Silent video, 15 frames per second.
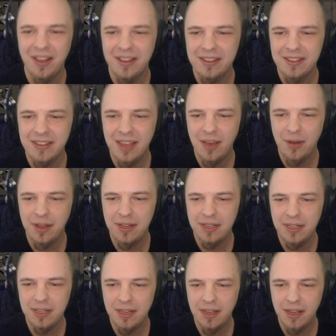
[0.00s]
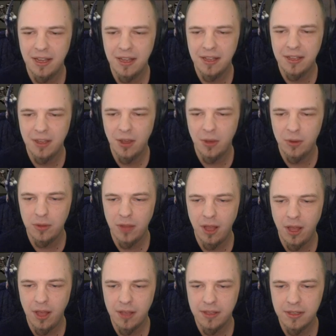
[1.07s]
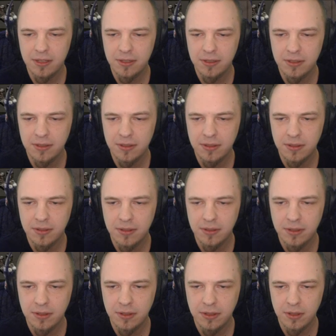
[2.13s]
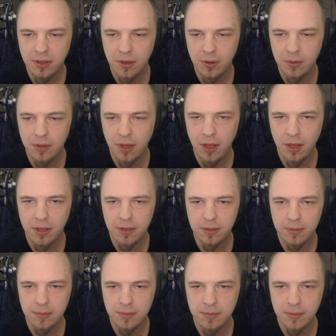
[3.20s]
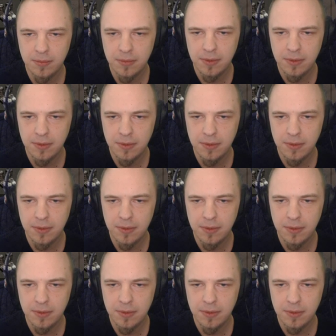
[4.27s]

Alright, now I need a uh, code lock. Code lock.